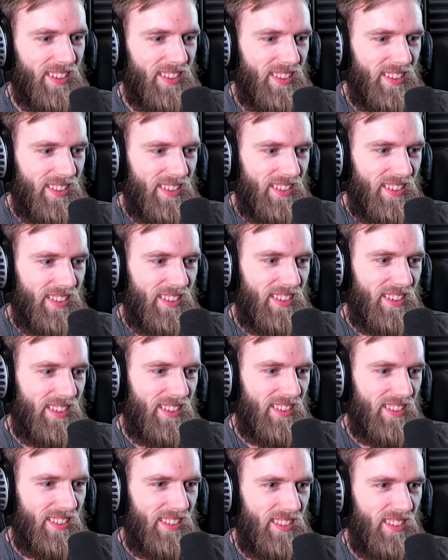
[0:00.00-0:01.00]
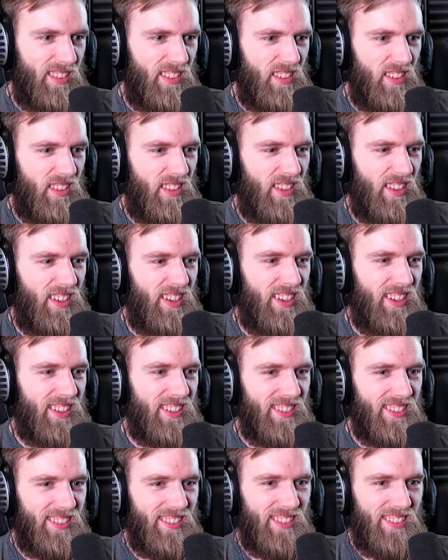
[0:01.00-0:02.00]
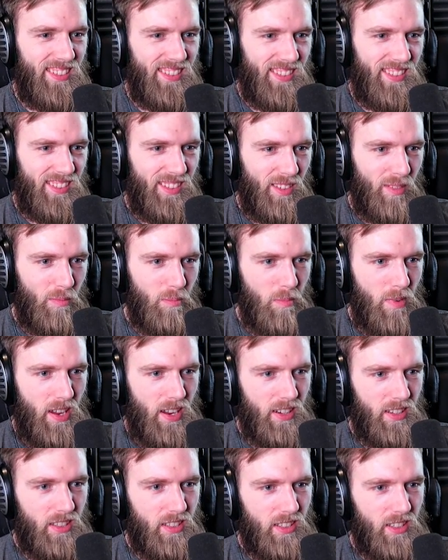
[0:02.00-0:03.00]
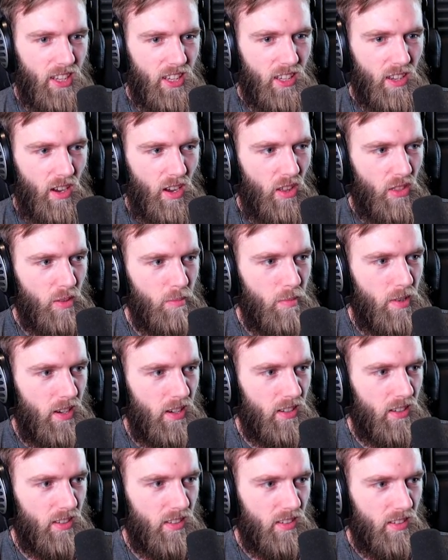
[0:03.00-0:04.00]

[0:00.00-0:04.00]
do I have? Yeah. Meat. Take all the meat.